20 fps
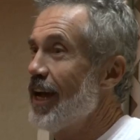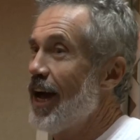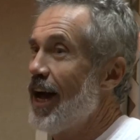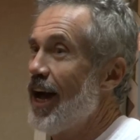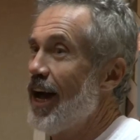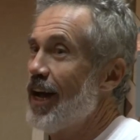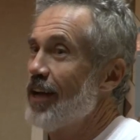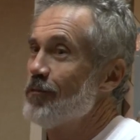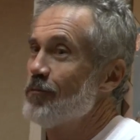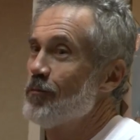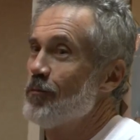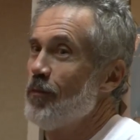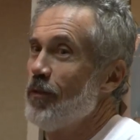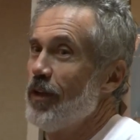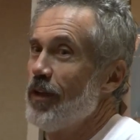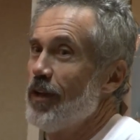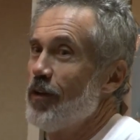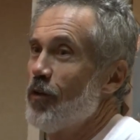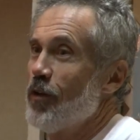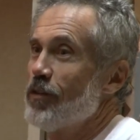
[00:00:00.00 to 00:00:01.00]
uh,
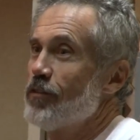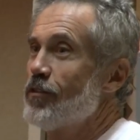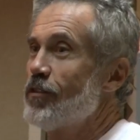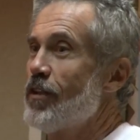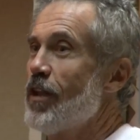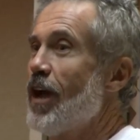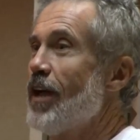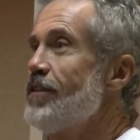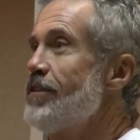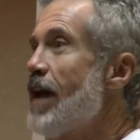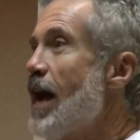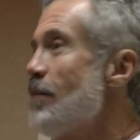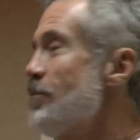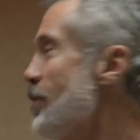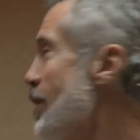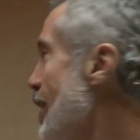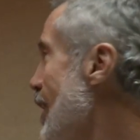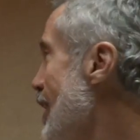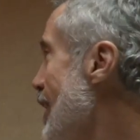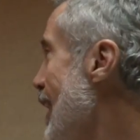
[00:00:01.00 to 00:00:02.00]

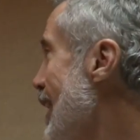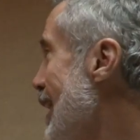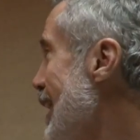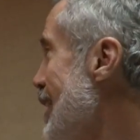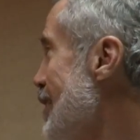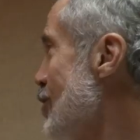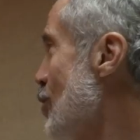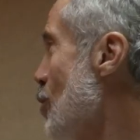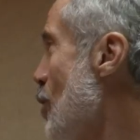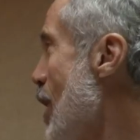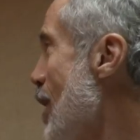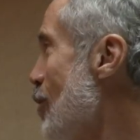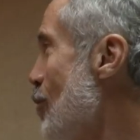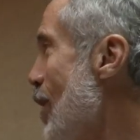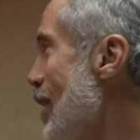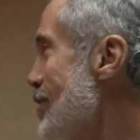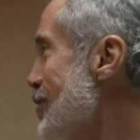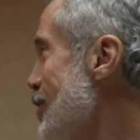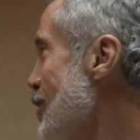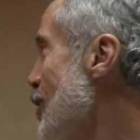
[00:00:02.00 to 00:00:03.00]
adopted at least one
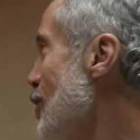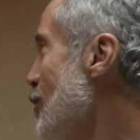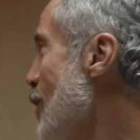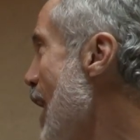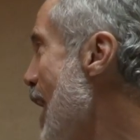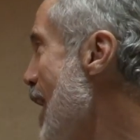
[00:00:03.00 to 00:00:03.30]
rescue